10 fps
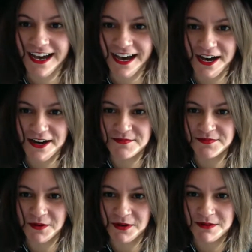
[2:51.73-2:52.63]
Um,
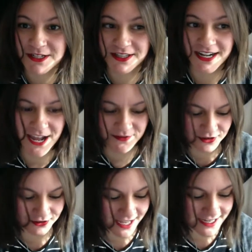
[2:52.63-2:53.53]
I want to make sure that I have
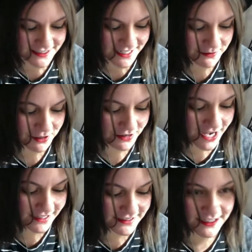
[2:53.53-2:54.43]
her last name
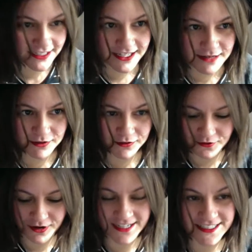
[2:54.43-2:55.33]
correct
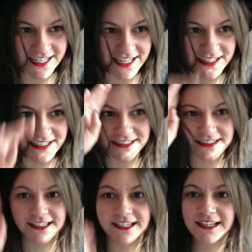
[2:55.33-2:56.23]
before I say this.